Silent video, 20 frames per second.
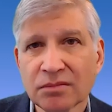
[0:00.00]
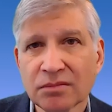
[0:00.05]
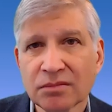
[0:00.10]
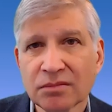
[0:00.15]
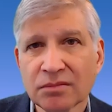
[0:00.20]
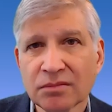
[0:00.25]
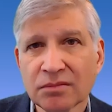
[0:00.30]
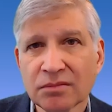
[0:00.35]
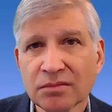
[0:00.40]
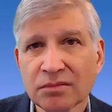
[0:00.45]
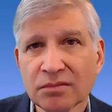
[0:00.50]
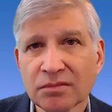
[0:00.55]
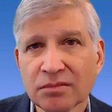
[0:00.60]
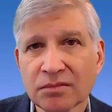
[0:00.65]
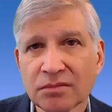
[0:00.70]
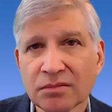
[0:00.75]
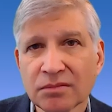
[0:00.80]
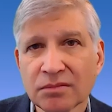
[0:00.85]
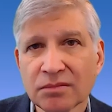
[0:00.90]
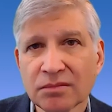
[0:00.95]

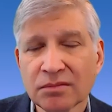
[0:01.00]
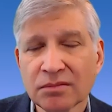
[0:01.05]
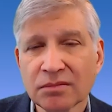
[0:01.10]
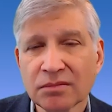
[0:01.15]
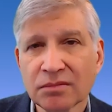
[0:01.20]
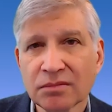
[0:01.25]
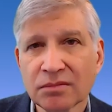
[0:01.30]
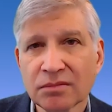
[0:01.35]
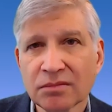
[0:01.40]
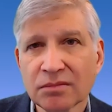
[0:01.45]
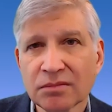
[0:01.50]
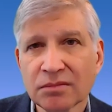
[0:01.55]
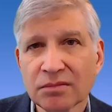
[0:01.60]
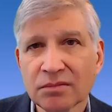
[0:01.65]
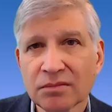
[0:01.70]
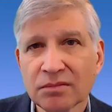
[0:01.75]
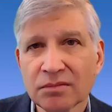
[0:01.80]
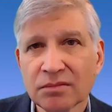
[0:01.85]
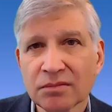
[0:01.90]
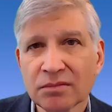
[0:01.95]

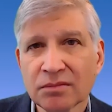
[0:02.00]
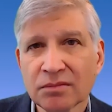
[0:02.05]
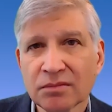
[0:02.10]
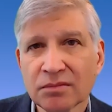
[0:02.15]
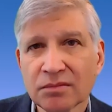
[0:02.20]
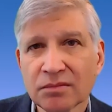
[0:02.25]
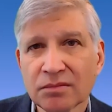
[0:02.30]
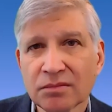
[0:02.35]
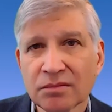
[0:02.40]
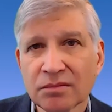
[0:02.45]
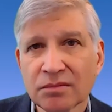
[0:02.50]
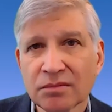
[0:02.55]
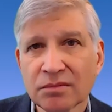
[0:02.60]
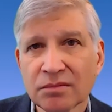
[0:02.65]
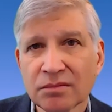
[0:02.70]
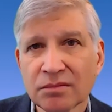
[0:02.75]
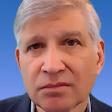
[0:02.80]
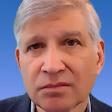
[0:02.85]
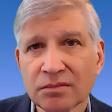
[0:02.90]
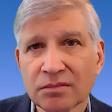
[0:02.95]

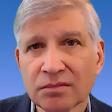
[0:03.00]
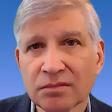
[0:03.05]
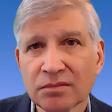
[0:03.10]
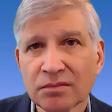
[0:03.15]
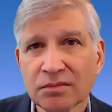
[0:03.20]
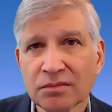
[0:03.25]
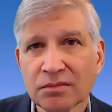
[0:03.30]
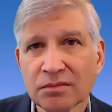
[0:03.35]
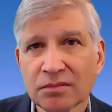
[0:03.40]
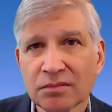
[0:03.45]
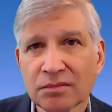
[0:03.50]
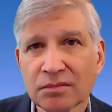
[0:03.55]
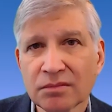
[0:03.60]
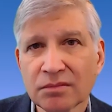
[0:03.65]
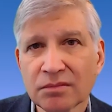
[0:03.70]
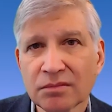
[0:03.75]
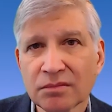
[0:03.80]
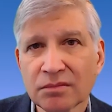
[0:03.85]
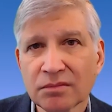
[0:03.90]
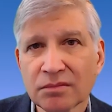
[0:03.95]

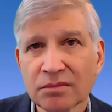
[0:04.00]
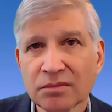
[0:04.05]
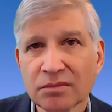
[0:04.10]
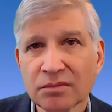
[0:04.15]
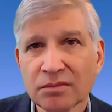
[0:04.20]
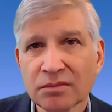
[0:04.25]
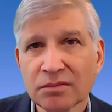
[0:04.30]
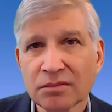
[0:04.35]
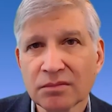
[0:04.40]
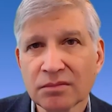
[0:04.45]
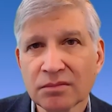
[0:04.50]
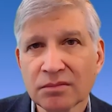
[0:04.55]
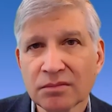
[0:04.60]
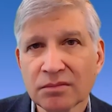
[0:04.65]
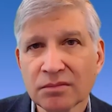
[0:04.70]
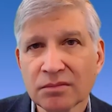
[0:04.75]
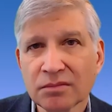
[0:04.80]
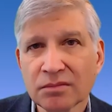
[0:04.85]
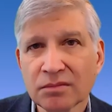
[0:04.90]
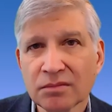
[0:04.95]

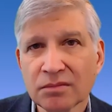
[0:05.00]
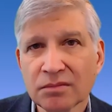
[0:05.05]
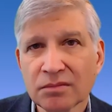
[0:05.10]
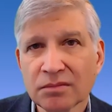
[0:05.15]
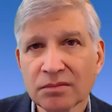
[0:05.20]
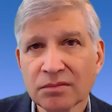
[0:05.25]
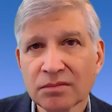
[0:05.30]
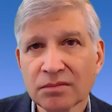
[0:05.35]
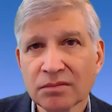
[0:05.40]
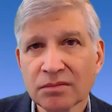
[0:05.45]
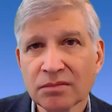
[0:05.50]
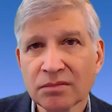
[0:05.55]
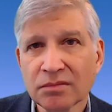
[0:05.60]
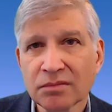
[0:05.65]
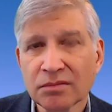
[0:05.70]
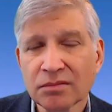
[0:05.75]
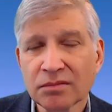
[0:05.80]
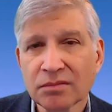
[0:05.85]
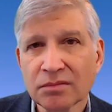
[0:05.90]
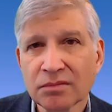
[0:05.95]
[no speech]